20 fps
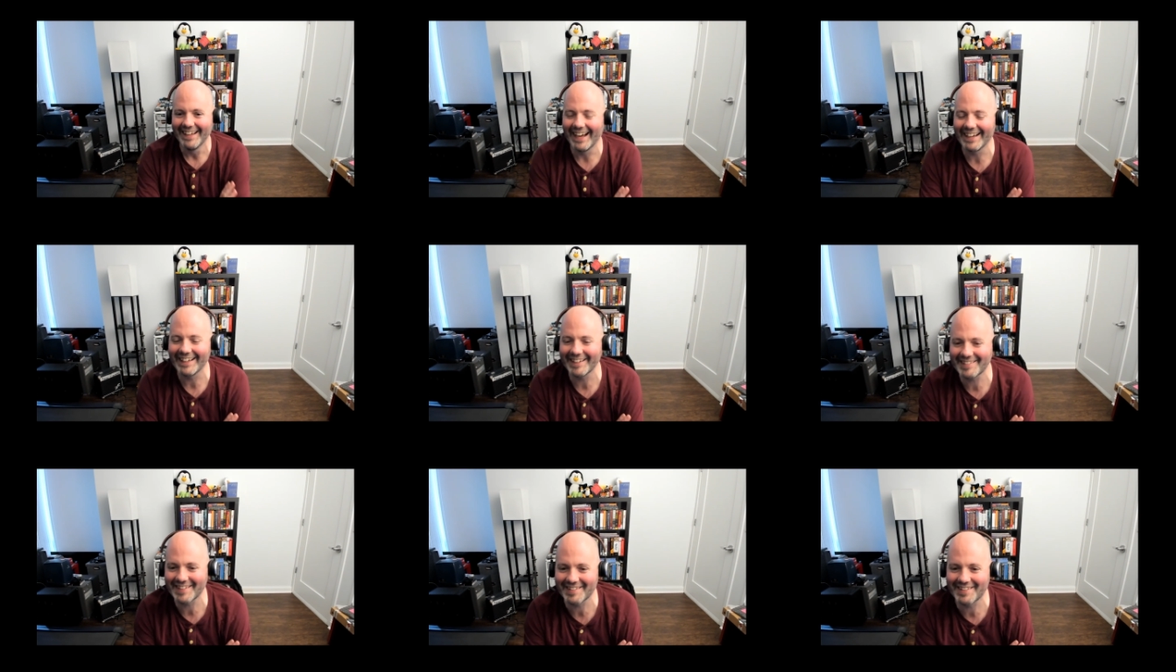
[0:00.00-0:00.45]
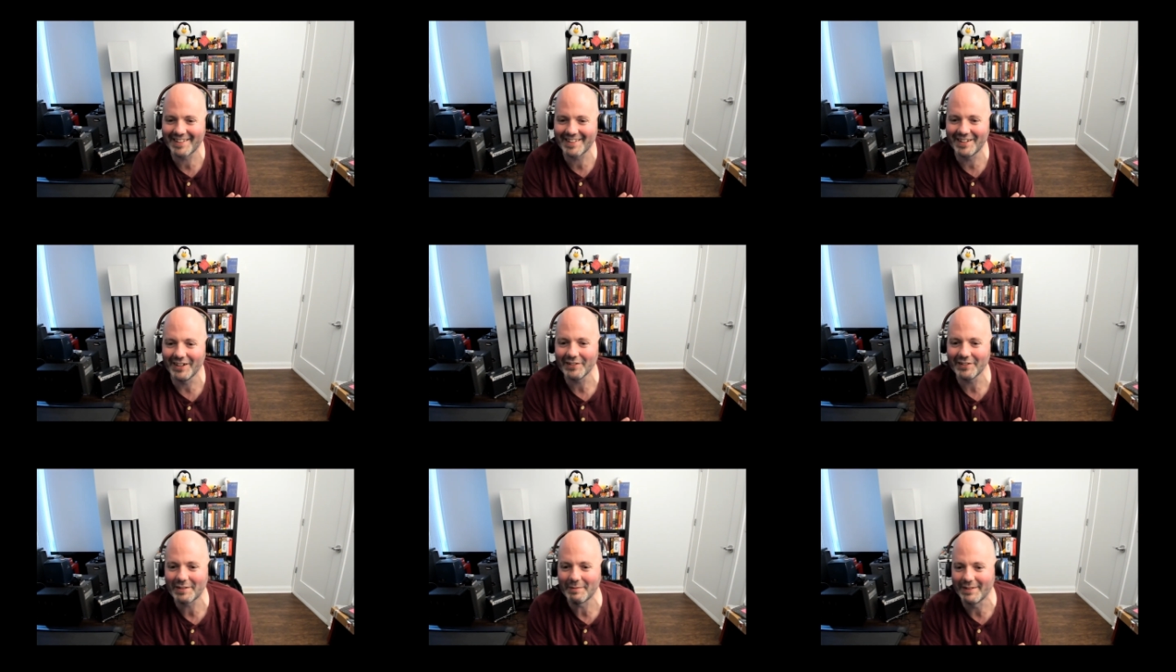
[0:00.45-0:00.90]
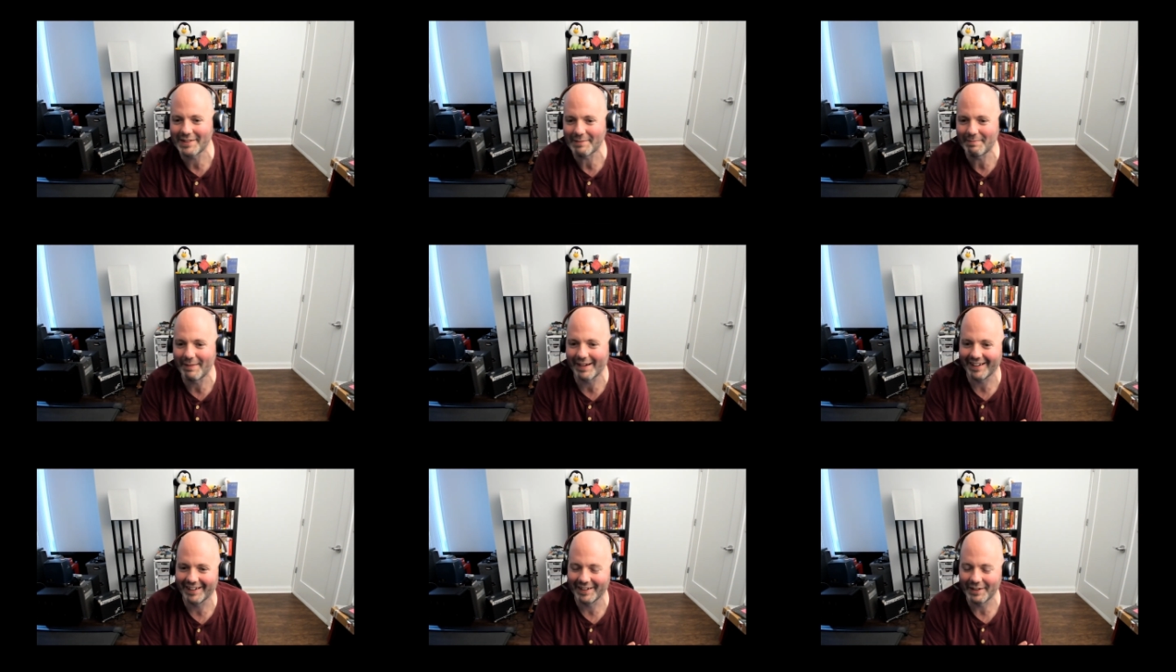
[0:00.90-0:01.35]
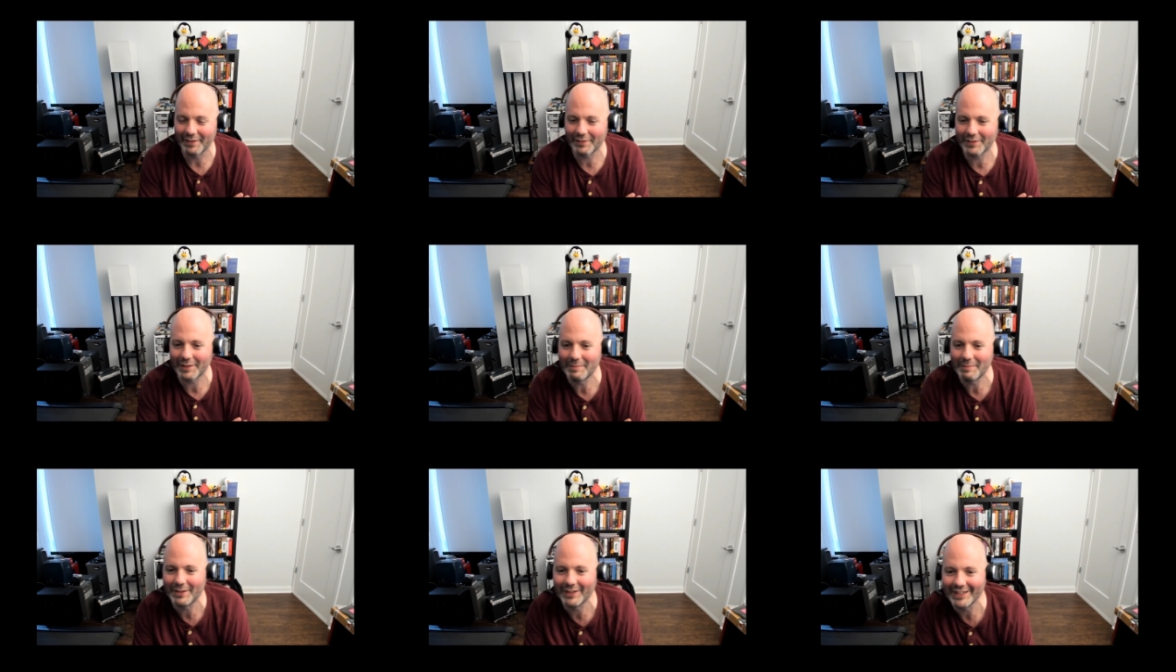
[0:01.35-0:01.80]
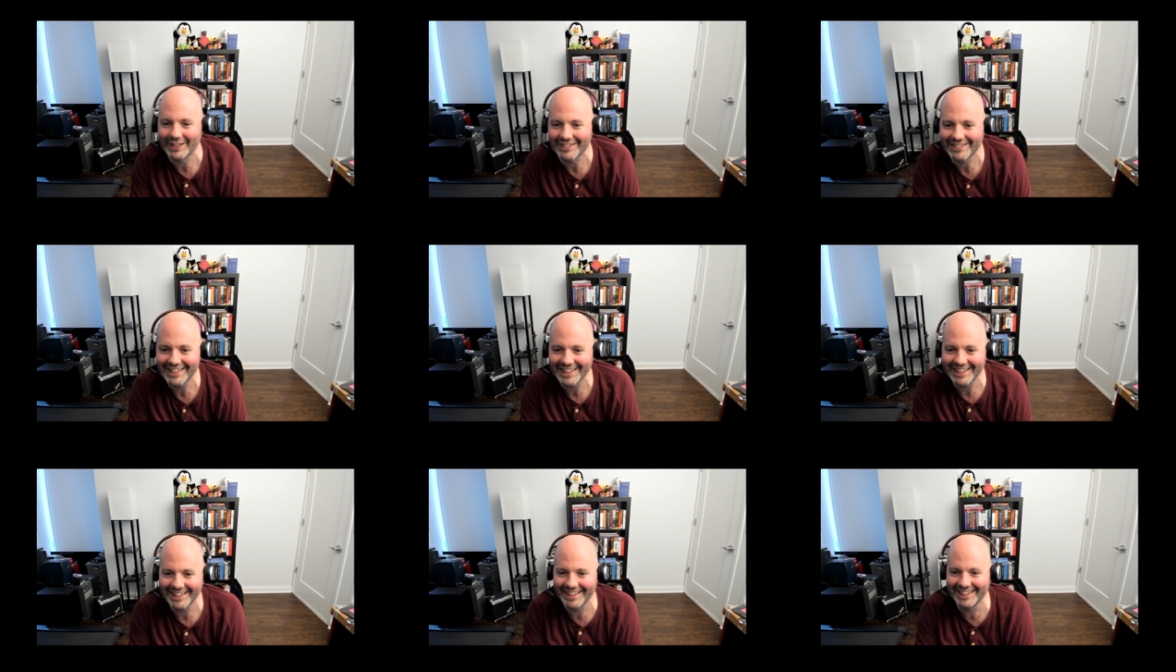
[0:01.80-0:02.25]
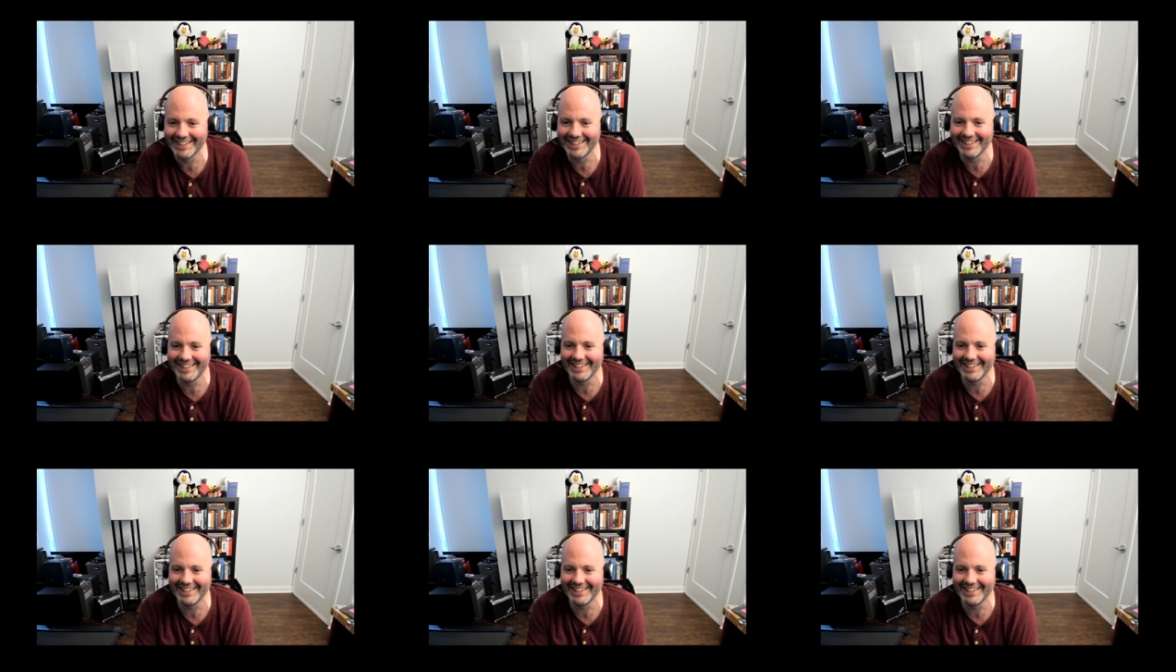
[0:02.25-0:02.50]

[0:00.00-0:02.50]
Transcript: I guess that's the ultimate speculative computing, right?